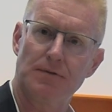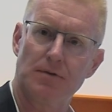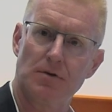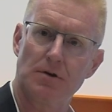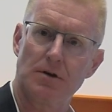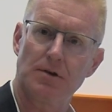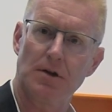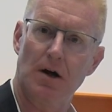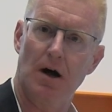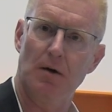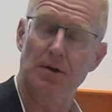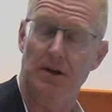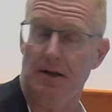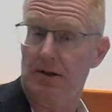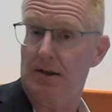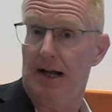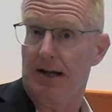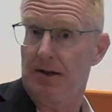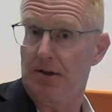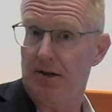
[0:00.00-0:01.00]
for example,
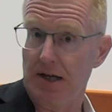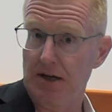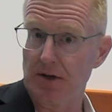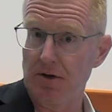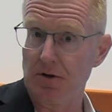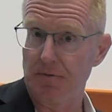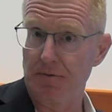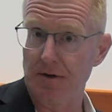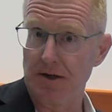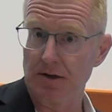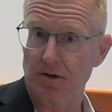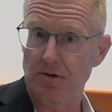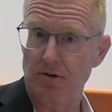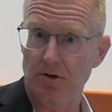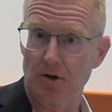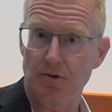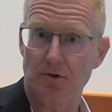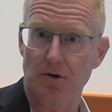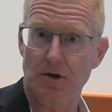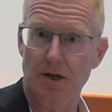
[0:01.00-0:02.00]
is like stereo vision,
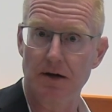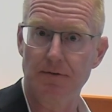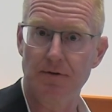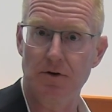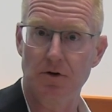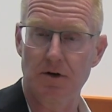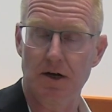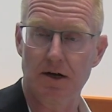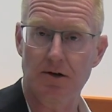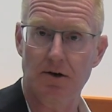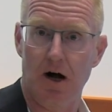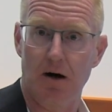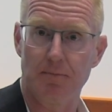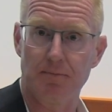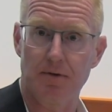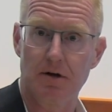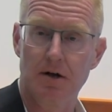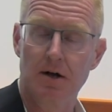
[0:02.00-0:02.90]
just to give you an example.